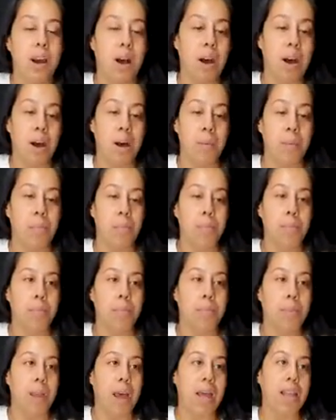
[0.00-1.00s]
I
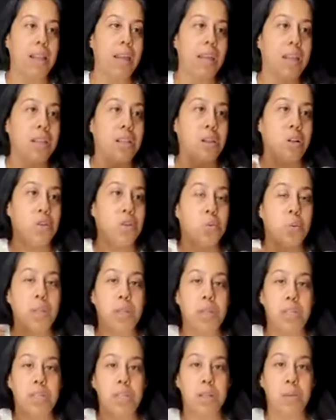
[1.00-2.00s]
like a little
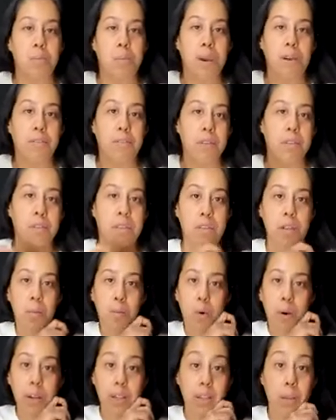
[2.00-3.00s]
sweetness in the breakfast in the
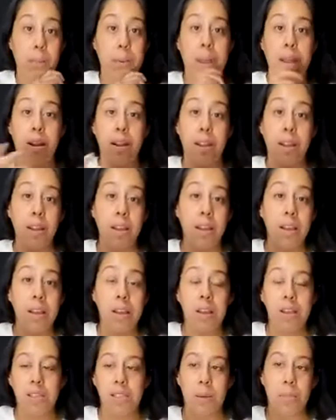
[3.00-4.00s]
morning, depending.
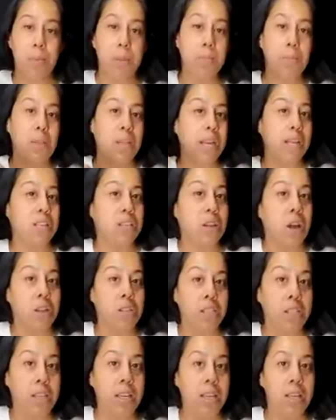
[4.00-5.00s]
Some people like
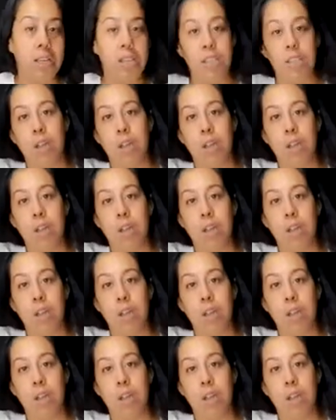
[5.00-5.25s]
salty.